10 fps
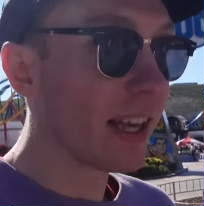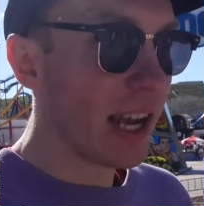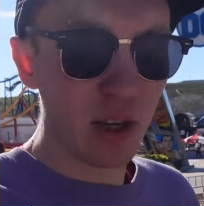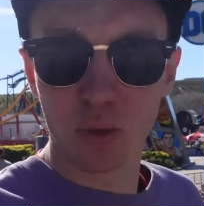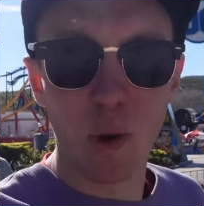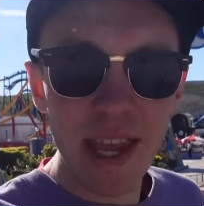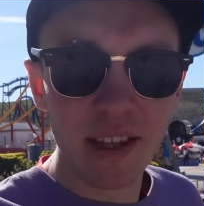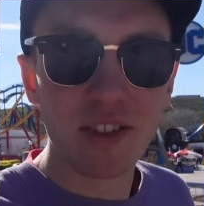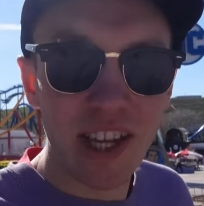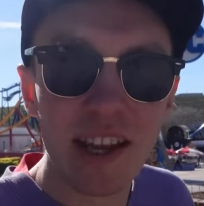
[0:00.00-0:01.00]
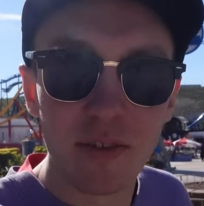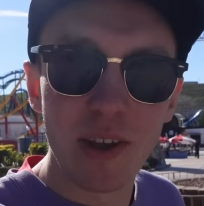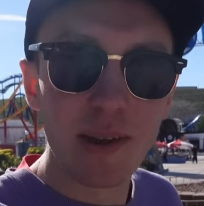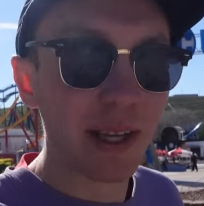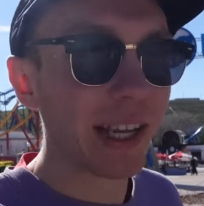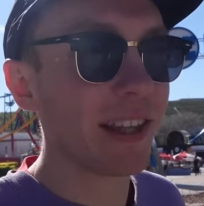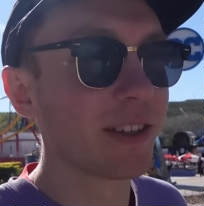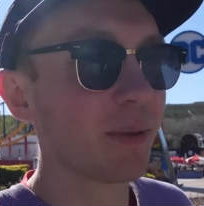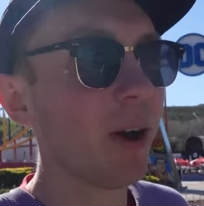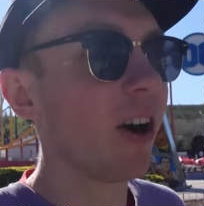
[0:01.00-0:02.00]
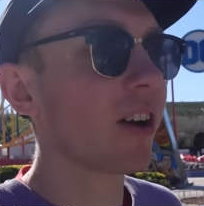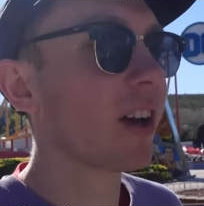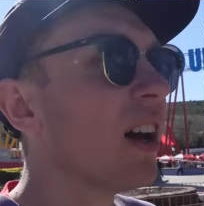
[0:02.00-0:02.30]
It was weird seeing theming in this park.